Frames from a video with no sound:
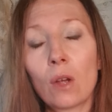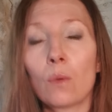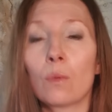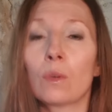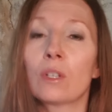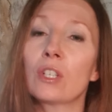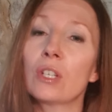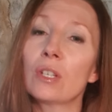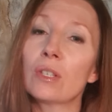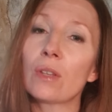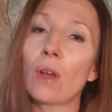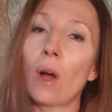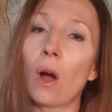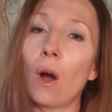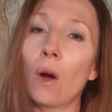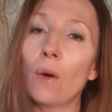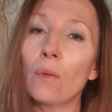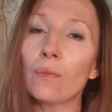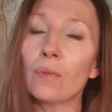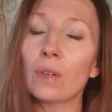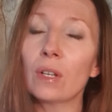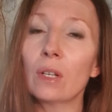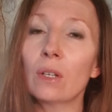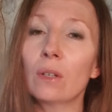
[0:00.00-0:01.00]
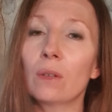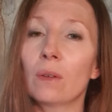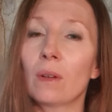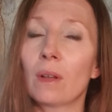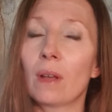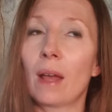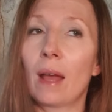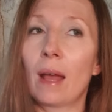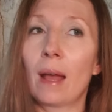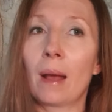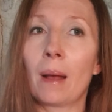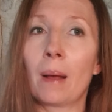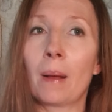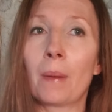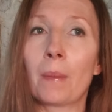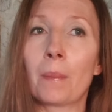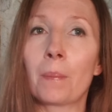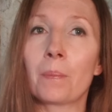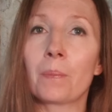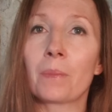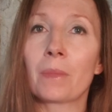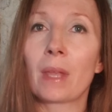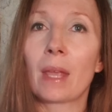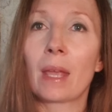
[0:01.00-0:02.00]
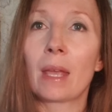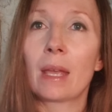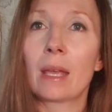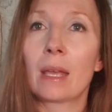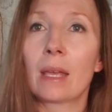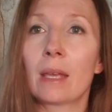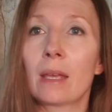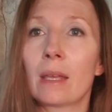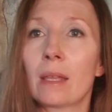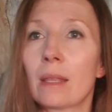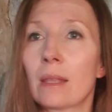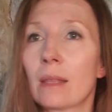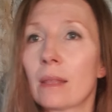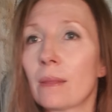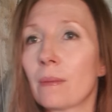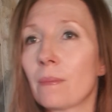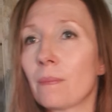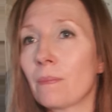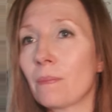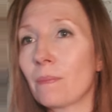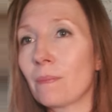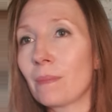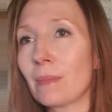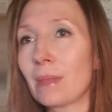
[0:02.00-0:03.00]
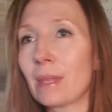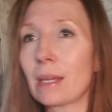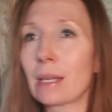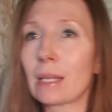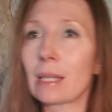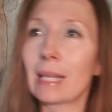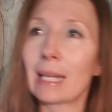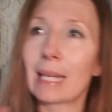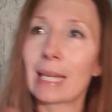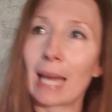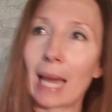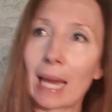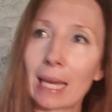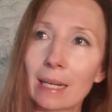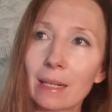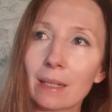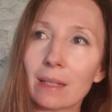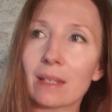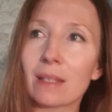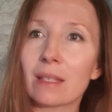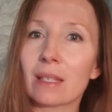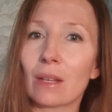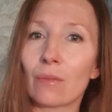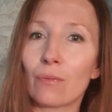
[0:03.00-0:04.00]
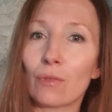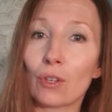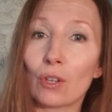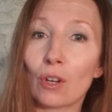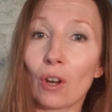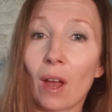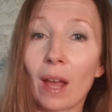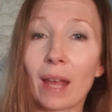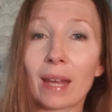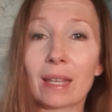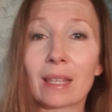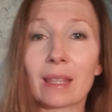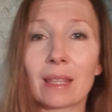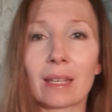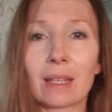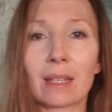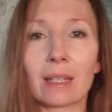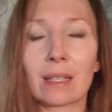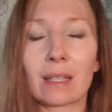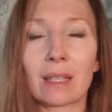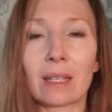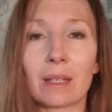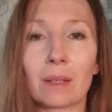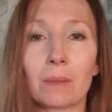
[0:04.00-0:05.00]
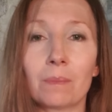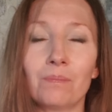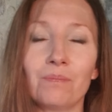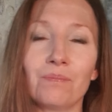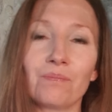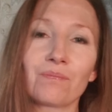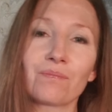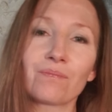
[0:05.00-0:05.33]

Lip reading: which is often the catalyst, if you like, that